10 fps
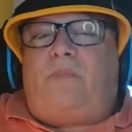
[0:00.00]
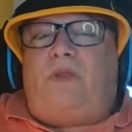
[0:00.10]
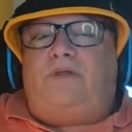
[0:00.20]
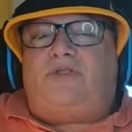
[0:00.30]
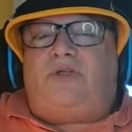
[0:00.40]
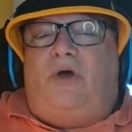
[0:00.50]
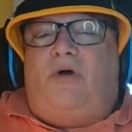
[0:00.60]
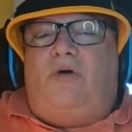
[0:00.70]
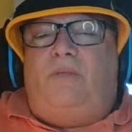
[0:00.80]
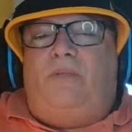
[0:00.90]
and
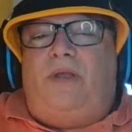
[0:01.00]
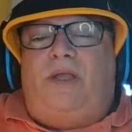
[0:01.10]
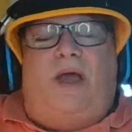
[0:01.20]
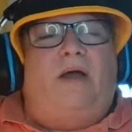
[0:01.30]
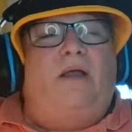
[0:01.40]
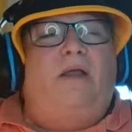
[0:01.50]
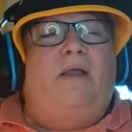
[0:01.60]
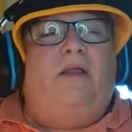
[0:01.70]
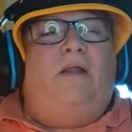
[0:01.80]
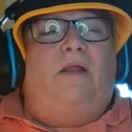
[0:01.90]
so, but yeah,
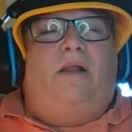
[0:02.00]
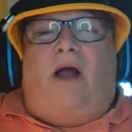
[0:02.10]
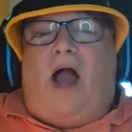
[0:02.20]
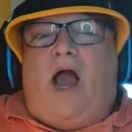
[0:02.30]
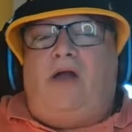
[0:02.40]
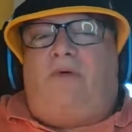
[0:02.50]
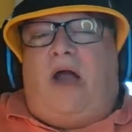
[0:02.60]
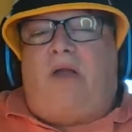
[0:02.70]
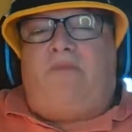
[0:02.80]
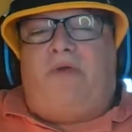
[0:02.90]

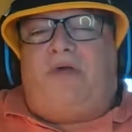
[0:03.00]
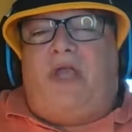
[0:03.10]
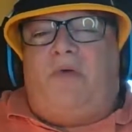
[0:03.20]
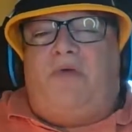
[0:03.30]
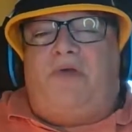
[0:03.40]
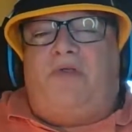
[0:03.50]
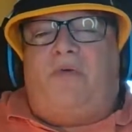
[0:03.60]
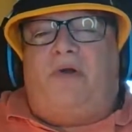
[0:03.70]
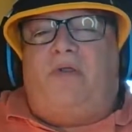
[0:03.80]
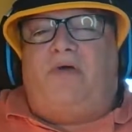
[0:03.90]
I'd be okay with either
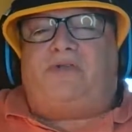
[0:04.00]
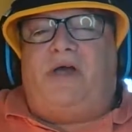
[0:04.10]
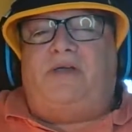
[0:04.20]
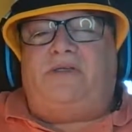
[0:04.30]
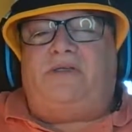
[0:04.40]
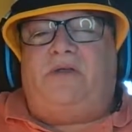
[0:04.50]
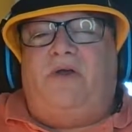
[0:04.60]
one of those guys.